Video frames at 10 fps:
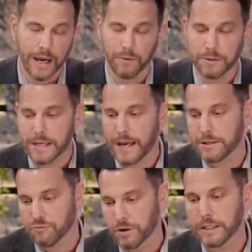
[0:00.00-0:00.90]
I would say,
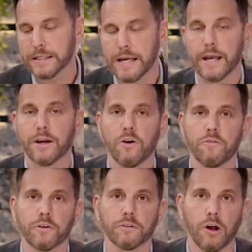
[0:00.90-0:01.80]
has really taken over